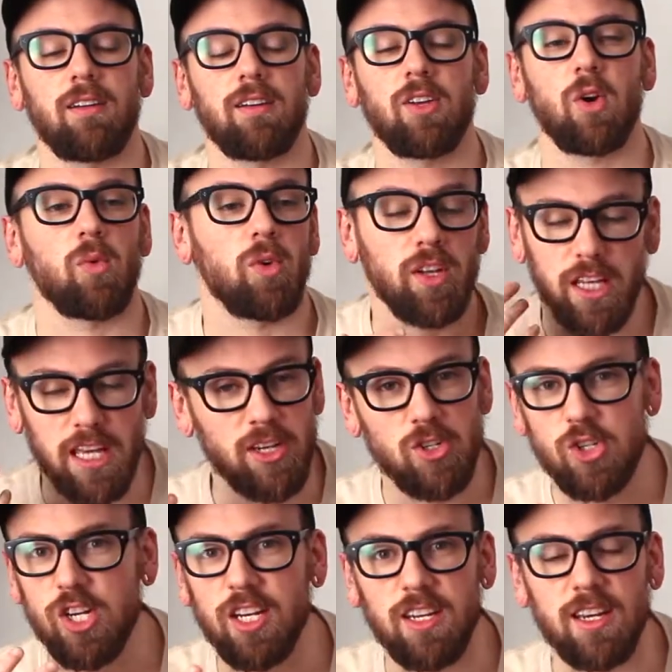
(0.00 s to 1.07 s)
really
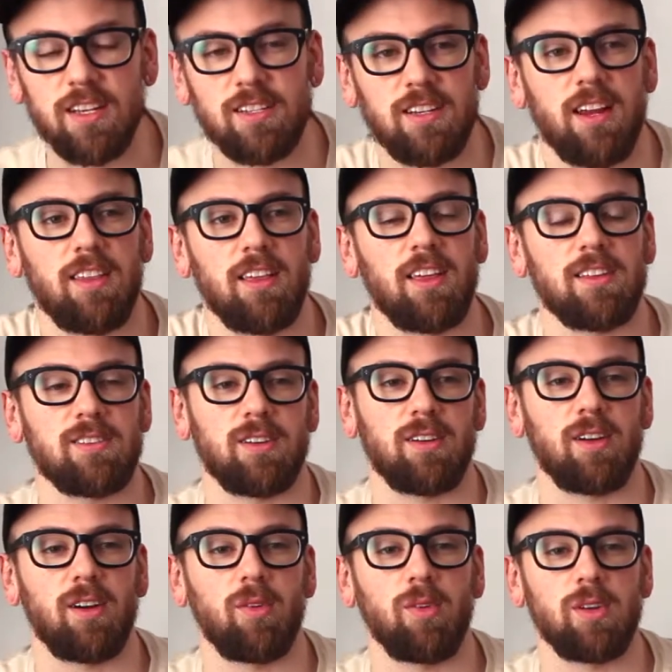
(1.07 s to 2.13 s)
ingenious, and I think it's
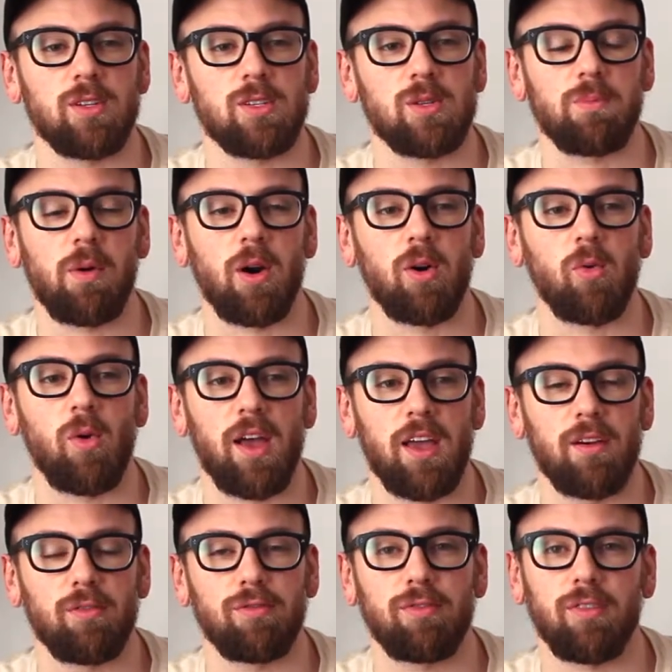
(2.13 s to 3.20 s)
a really smart
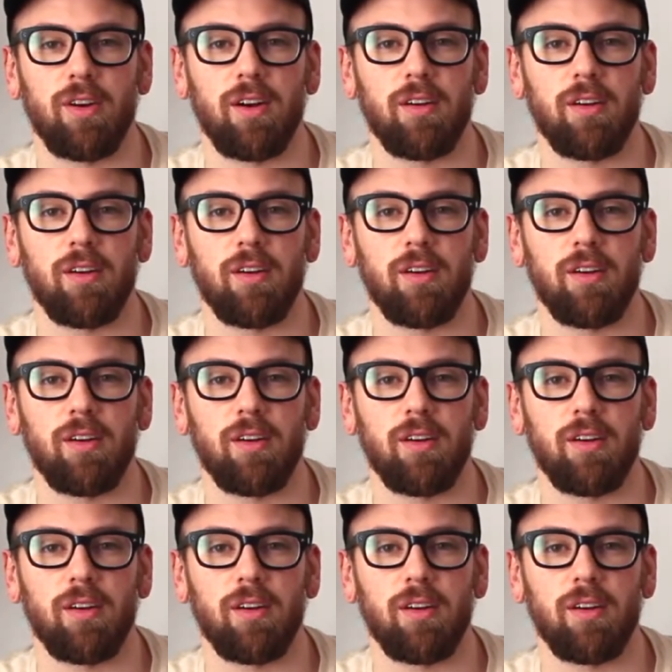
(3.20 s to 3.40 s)
way of